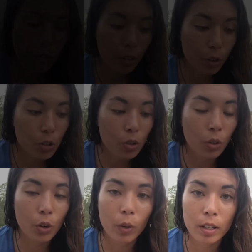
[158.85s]
For those who
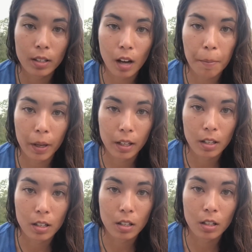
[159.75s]
don't know what a samba
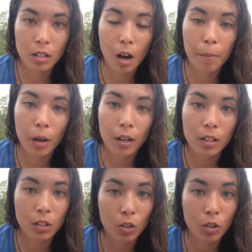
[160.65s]
is